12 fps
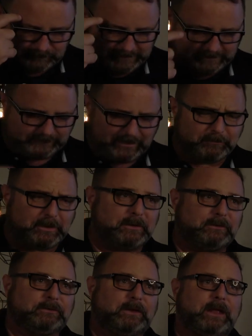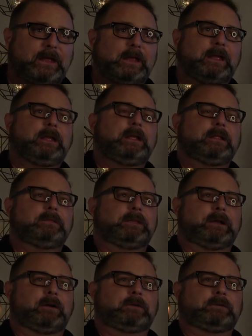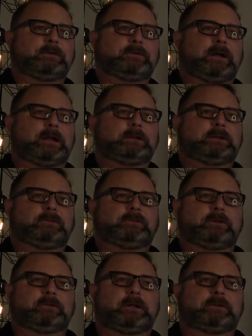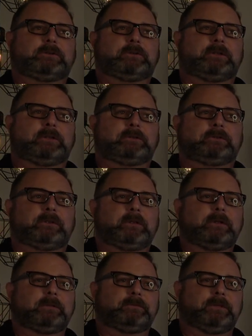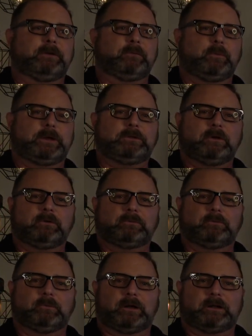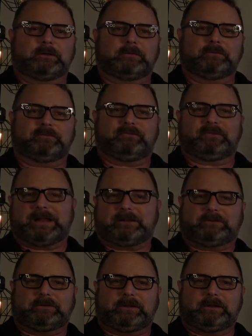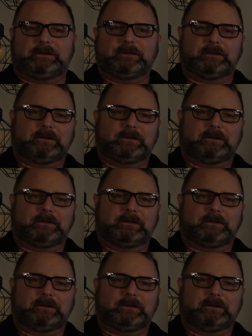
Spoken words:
is I'm going to say that our design consideration is that we don't want fancy